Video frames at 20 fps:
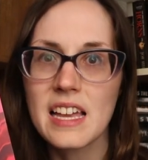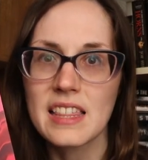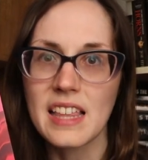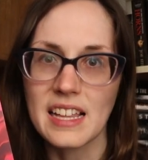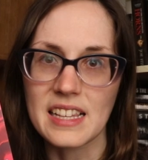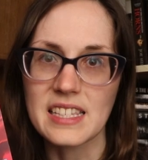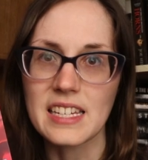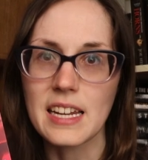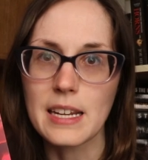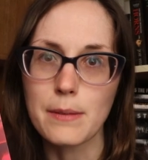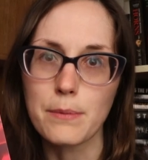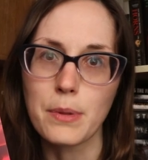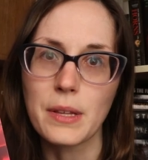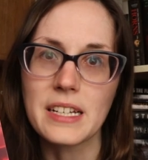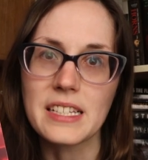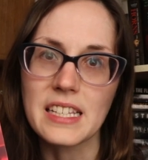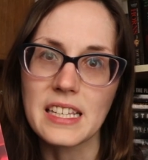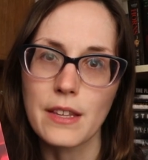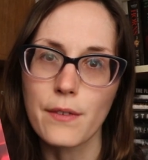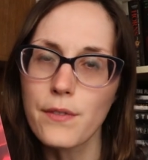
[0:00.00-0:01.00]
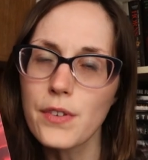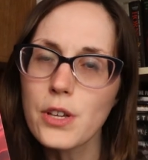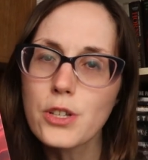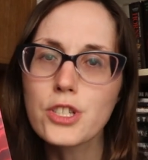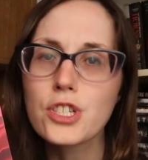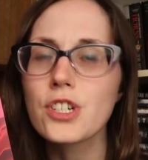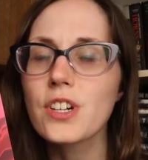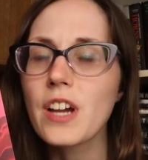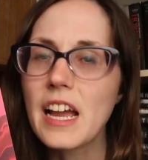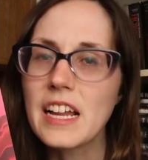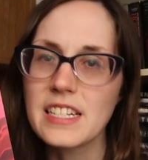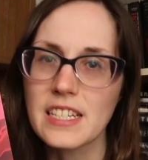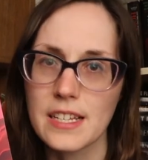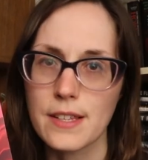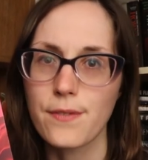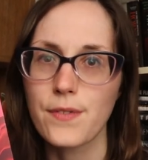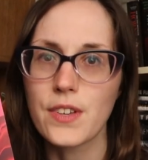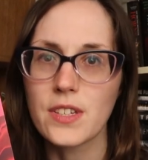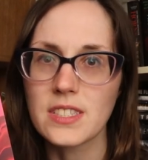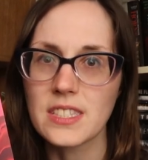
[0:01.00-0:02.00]
that's taking place in the future and
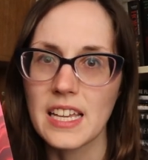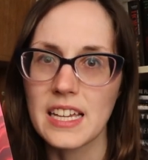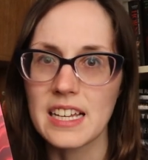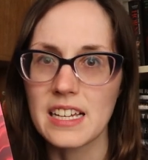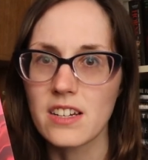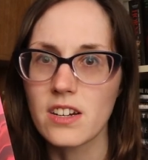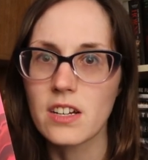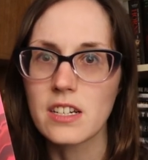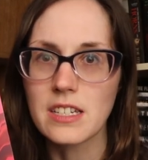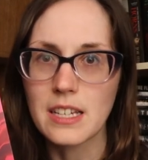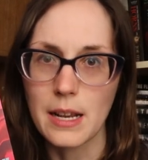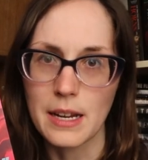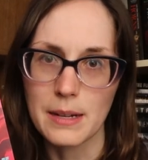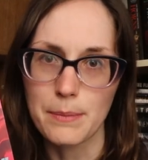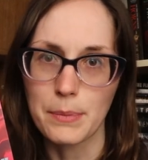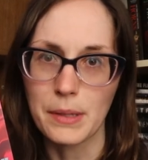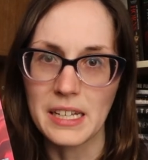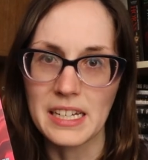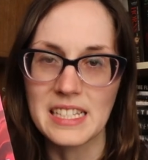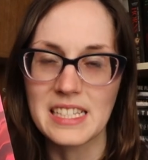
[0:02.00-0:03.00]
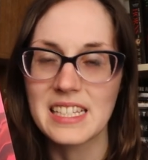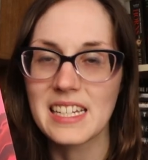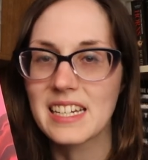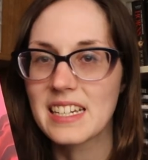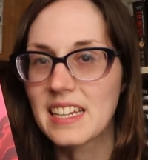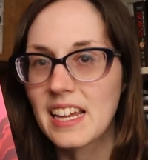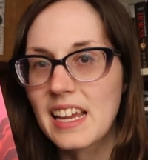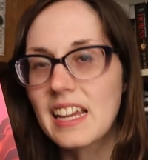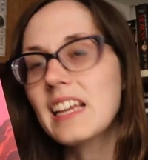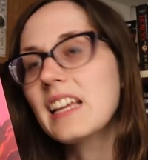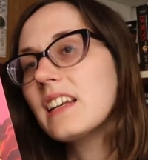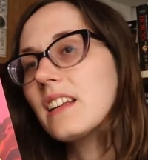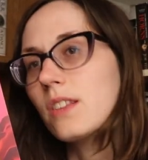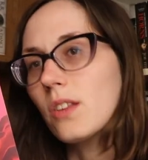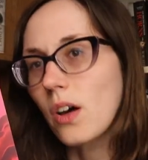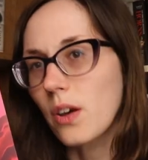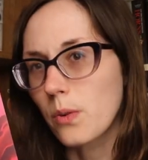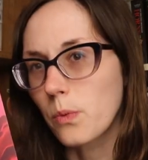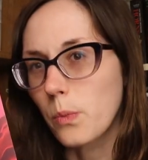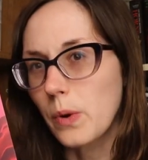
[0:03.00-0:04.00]
just feels like it could take place today in a
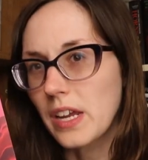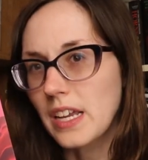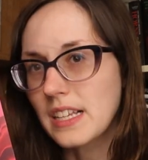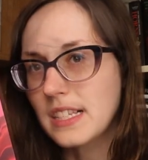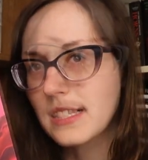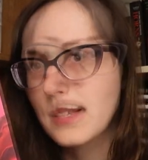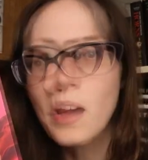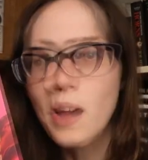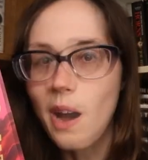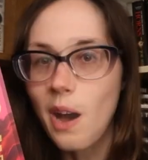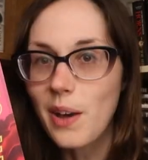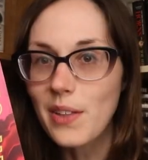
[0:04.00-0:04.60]
lot of ways.